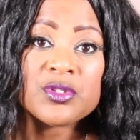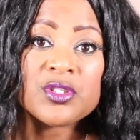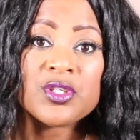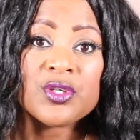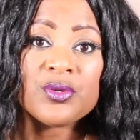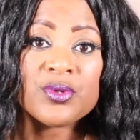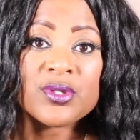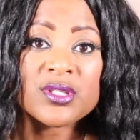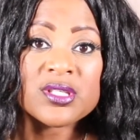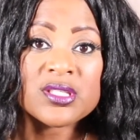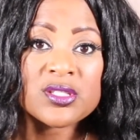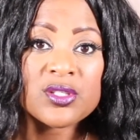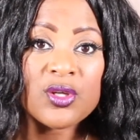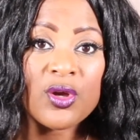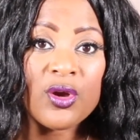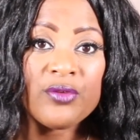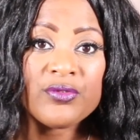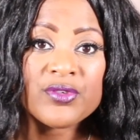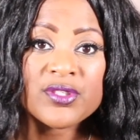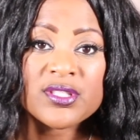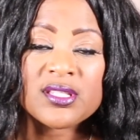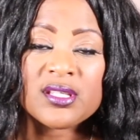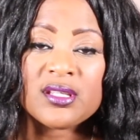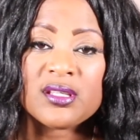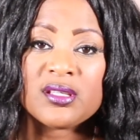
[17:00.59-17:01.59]
doing
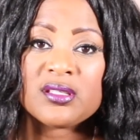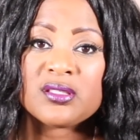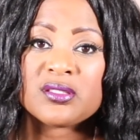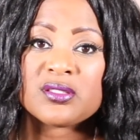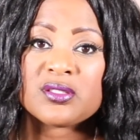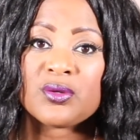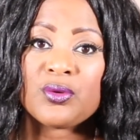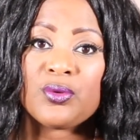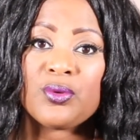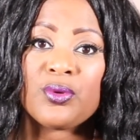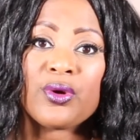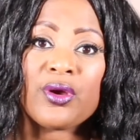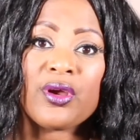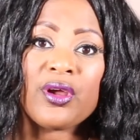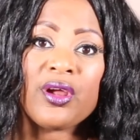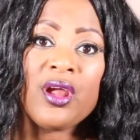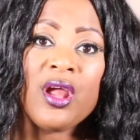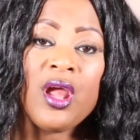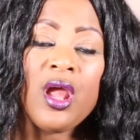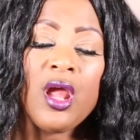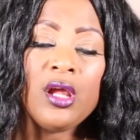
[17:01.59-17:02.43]
services, or